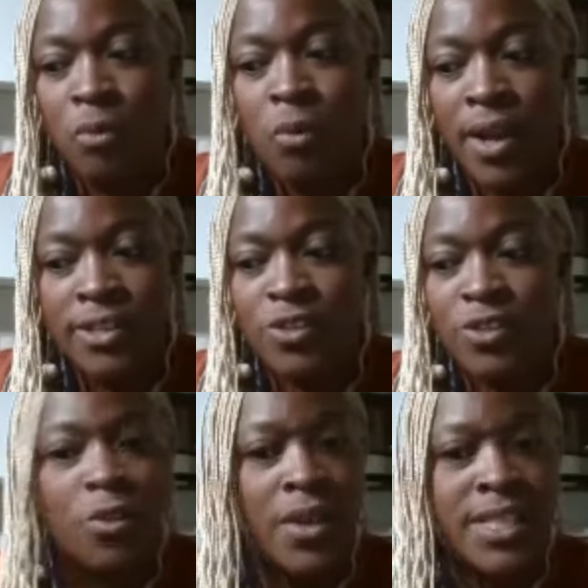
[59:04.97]
one
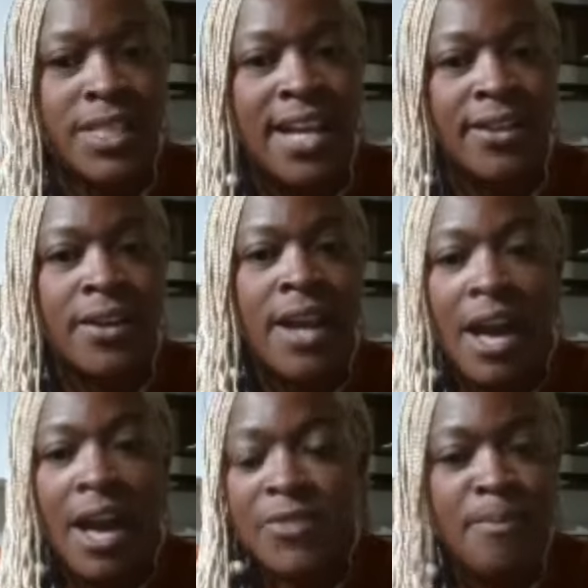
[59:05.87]
storyteller
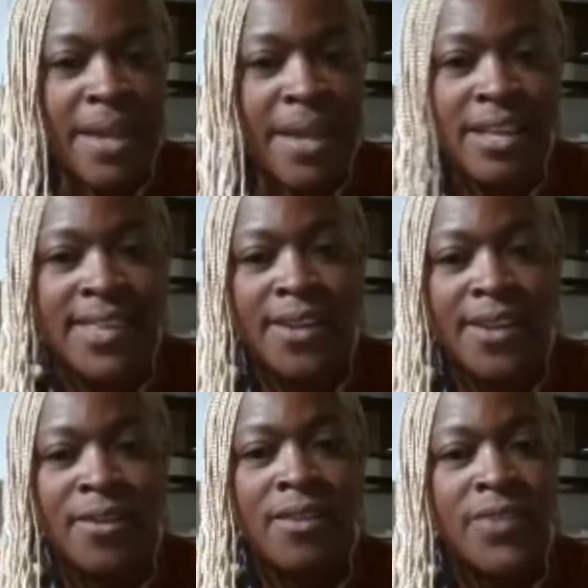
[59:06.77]
of the many that
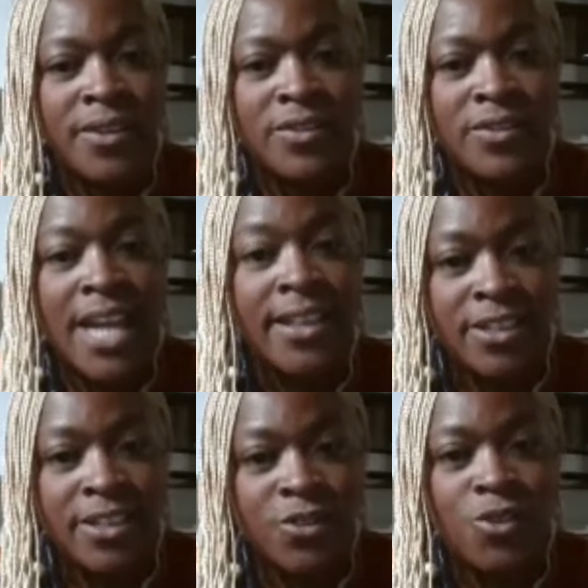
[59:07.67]
are that are
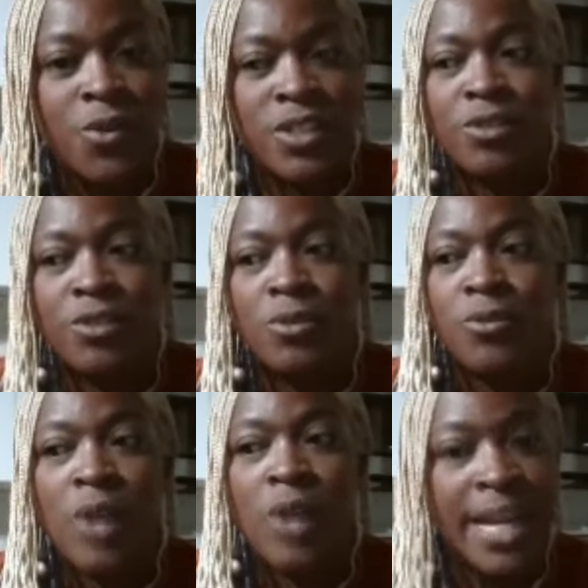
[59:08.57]
telling their stories
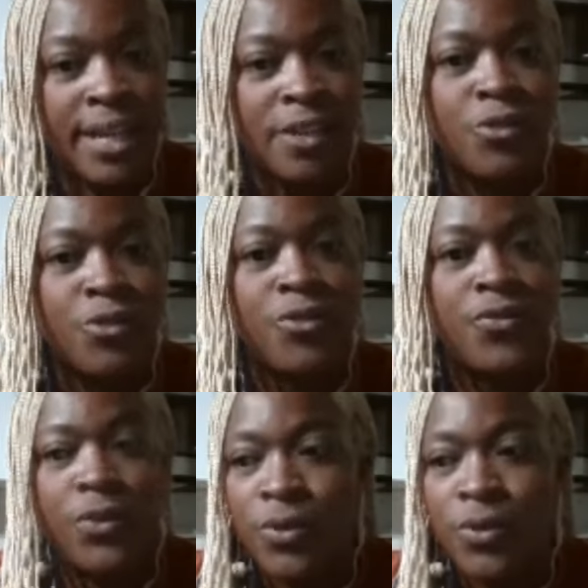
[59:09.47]
through writing, through
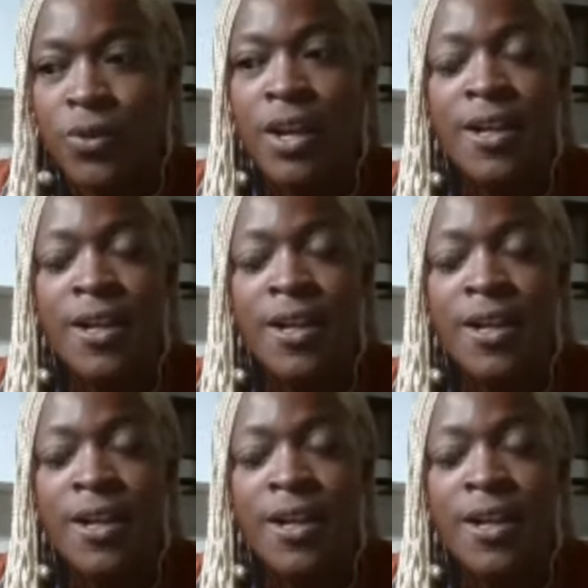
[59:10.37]
food,